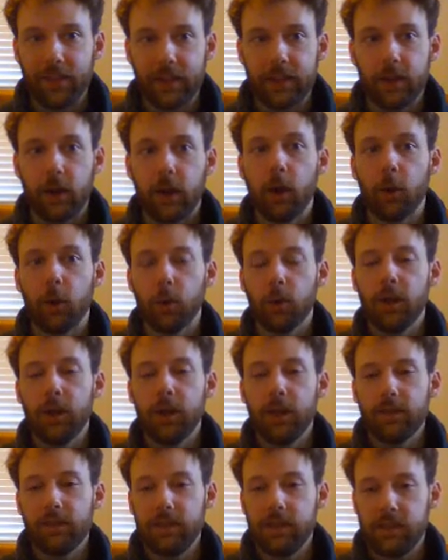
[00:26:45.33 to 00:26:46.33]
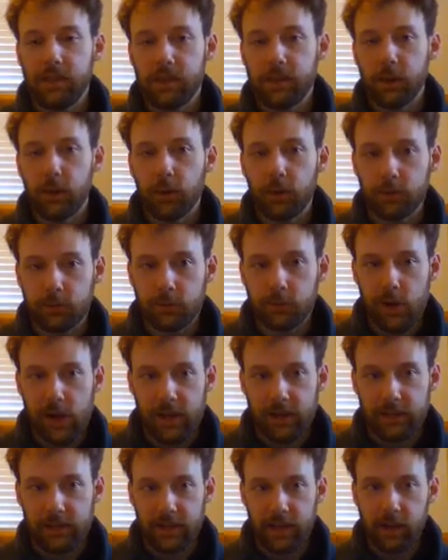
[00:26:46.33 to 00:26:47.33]
Like, oh, the ego is
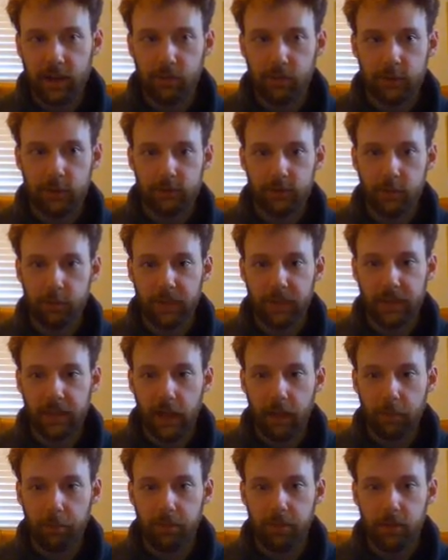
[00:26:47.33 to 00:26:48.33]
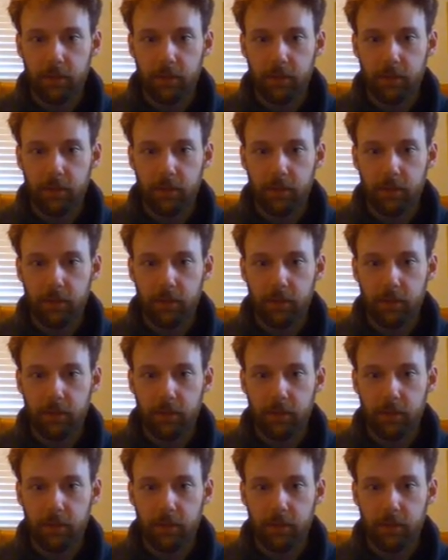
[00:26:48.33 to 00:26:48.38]
trying to cover something up.